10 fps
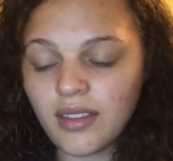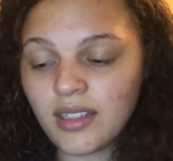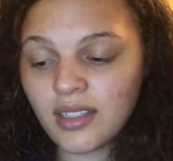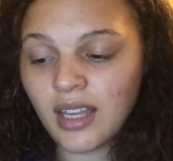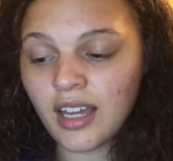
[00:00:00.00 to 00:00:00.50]

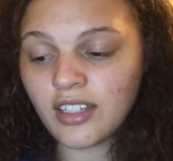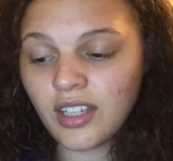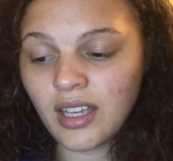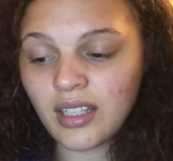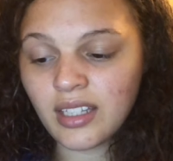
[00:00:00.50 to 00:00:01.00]
side
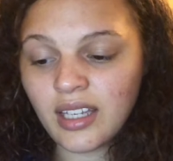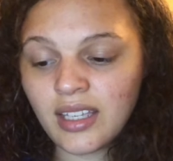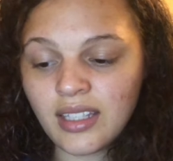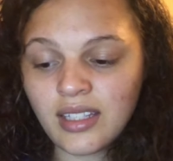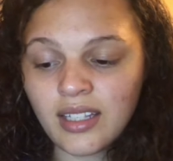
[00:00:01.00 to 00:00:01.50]
chains
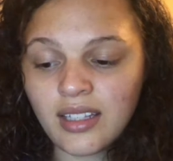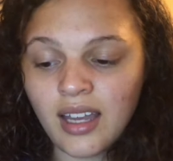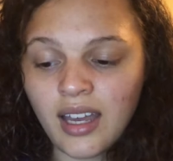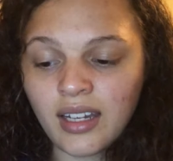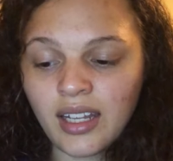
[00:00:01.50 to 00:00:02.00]

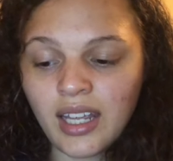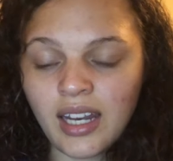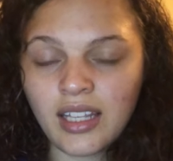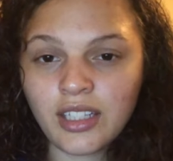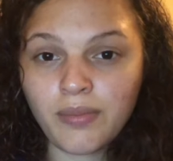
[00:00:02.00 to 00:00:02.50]
histidine and